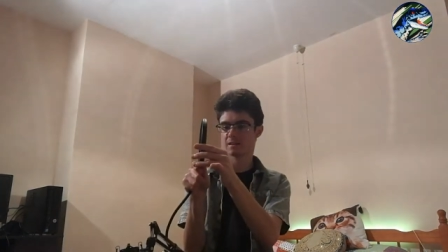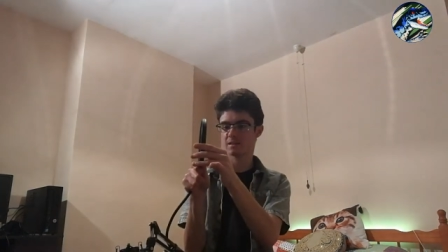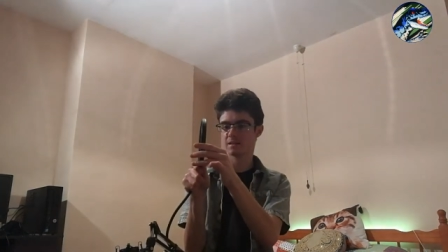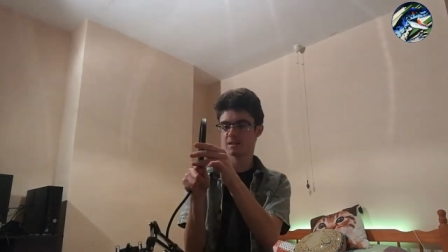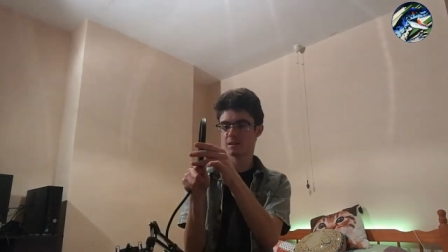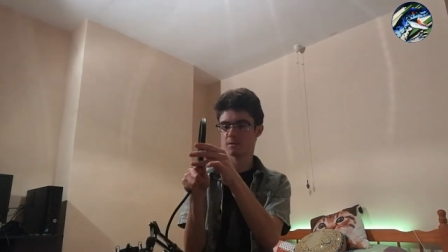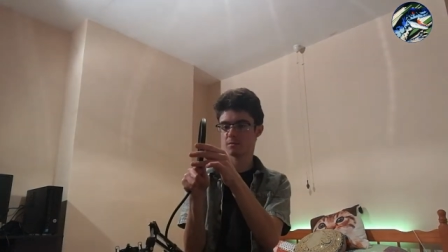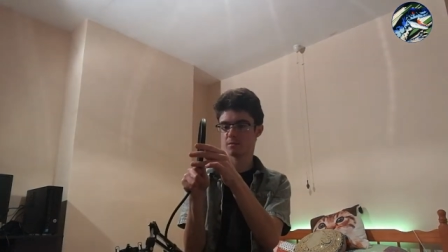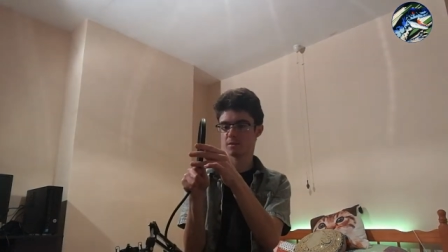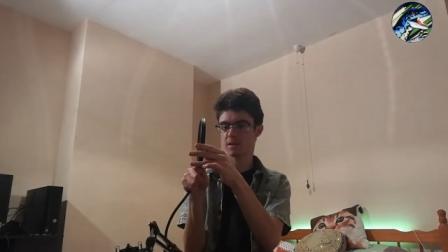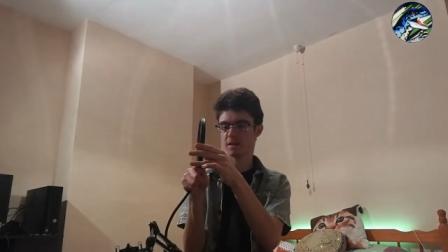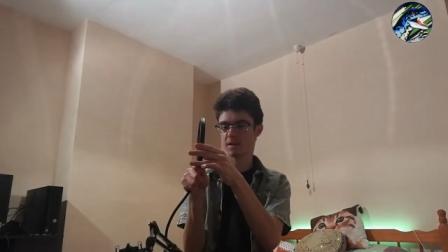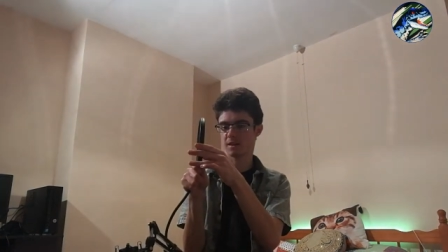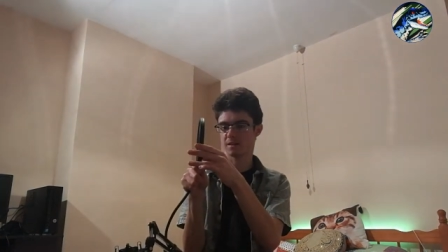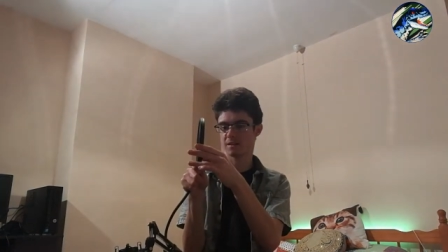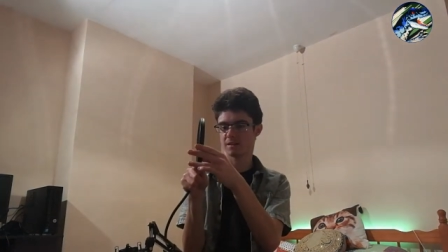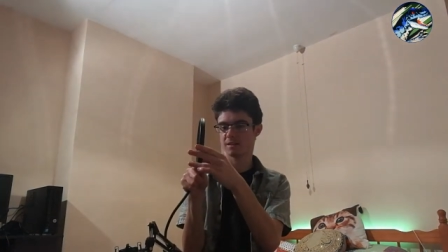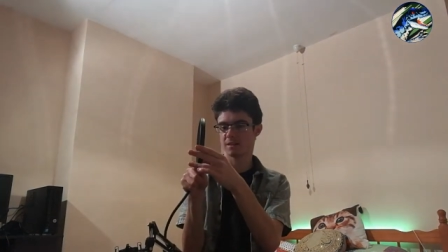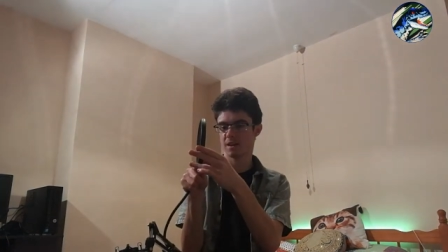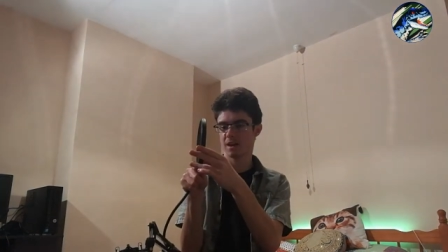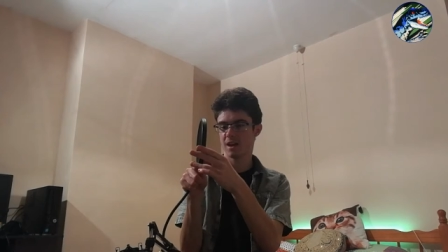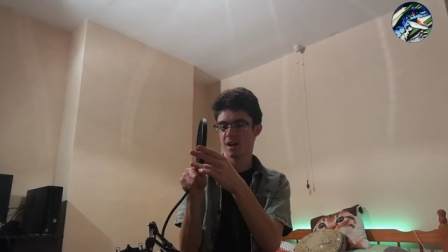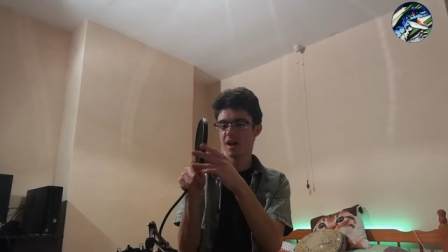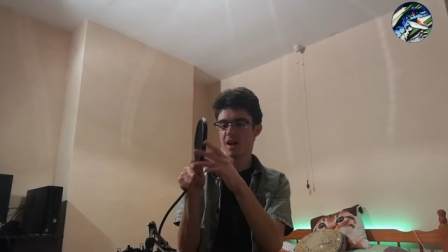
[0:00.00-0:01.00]
see with
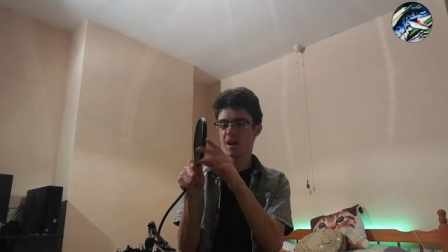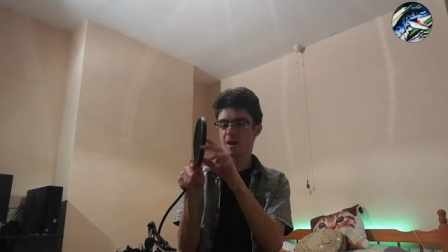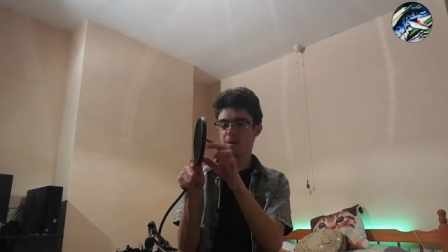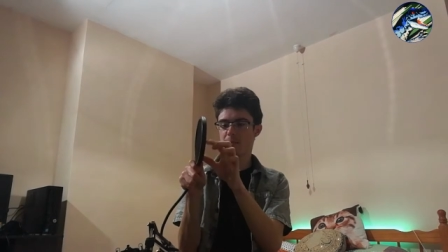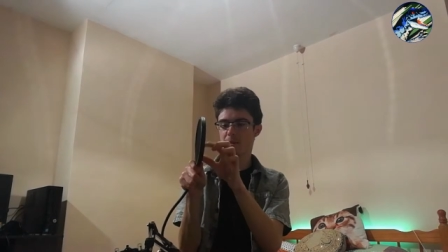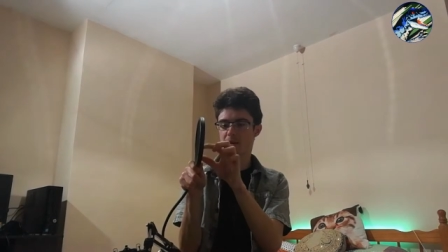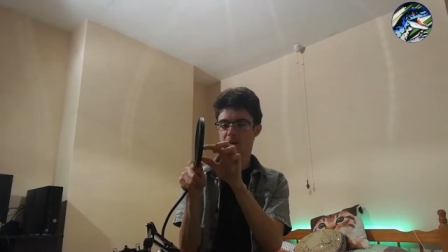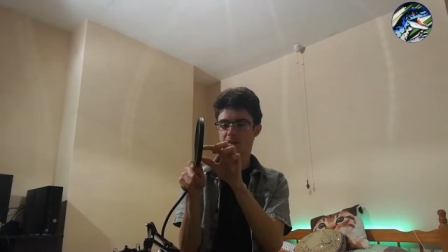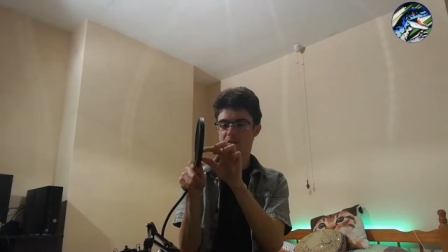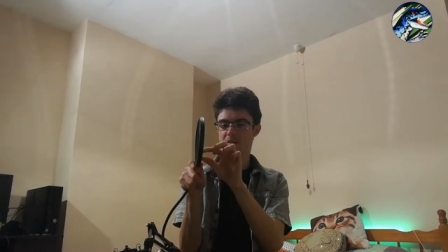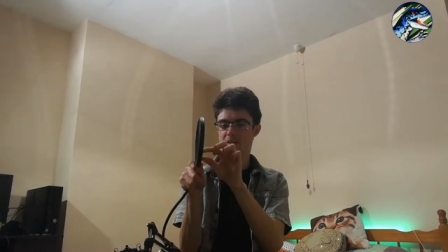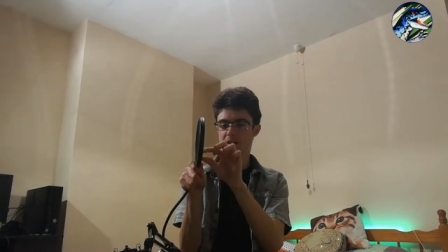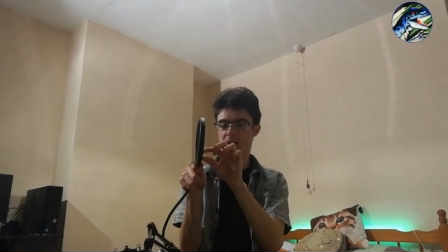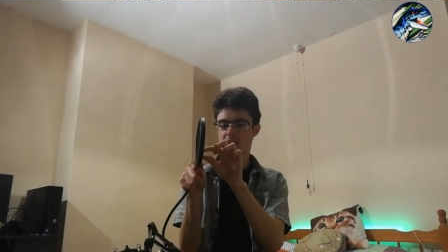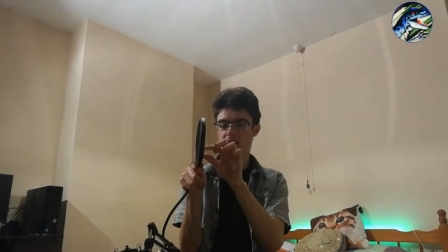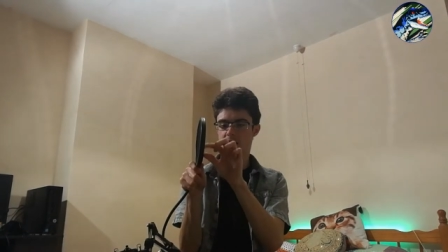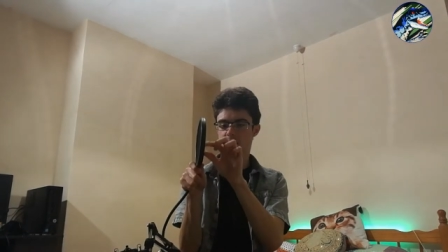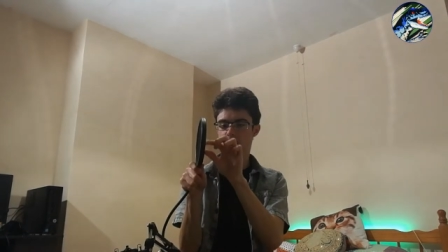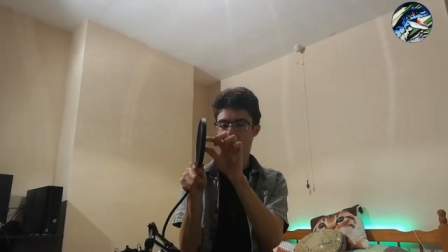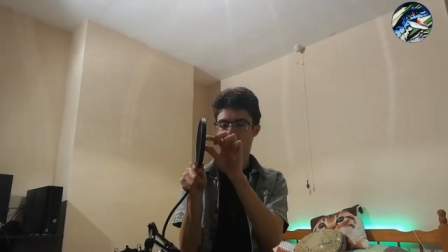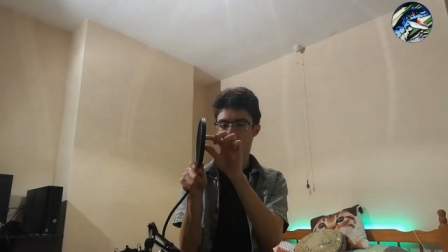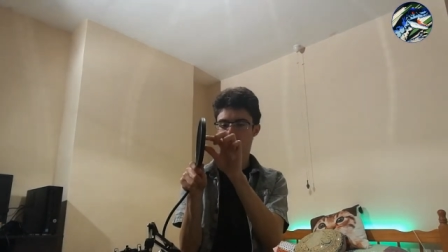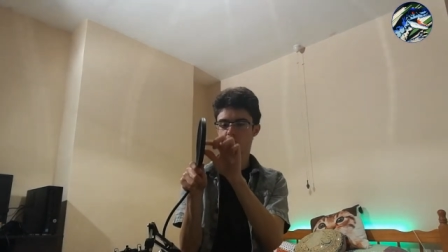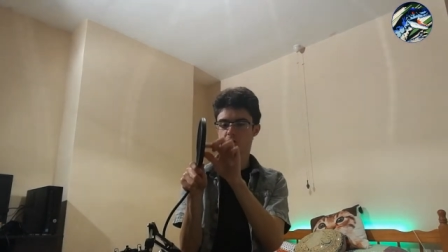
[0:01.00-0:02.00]
this, but it
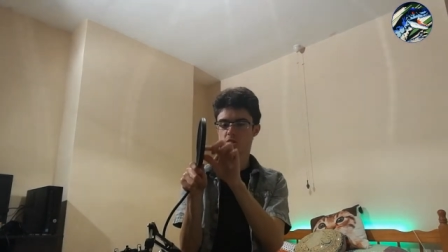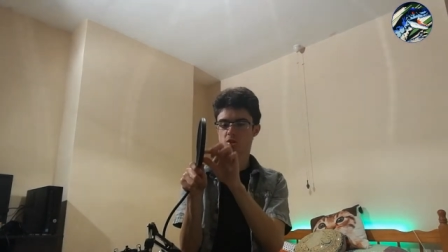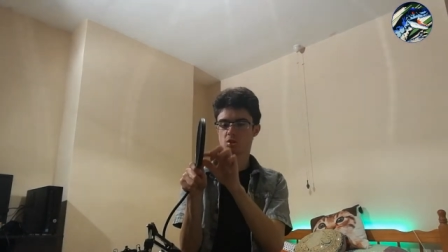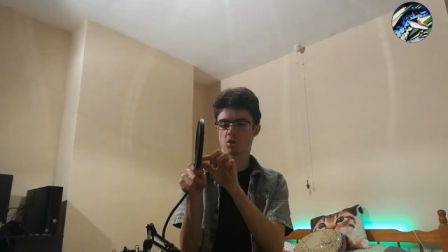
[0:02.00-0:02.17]
has